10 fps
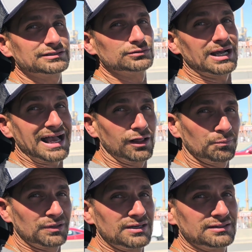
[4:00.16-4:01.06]
to
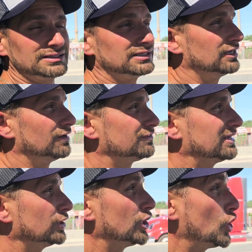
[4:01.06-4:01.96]
help, to give
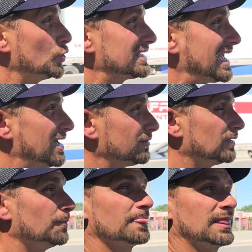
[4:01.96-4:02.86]
the
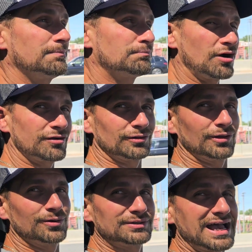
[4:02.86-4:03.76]
lowdown. And part of the
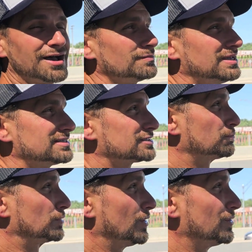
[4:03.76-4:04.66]
lowdown means the
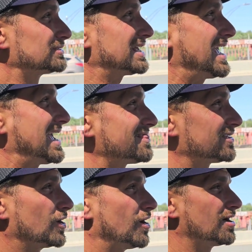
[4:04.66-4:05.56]
pros and
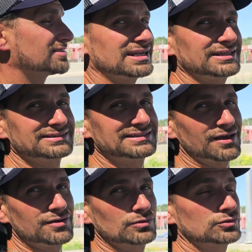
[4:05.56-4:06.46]
the cons. And I can
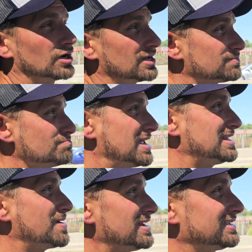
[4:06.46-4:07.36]
tell you across
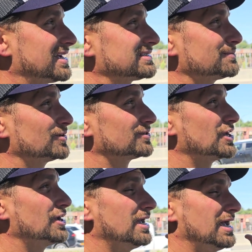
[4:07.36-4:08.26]
many, many customers,
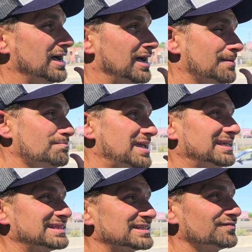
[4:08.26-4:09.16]
I'm
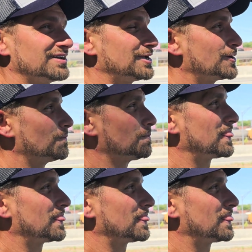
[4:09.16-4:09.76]
making this video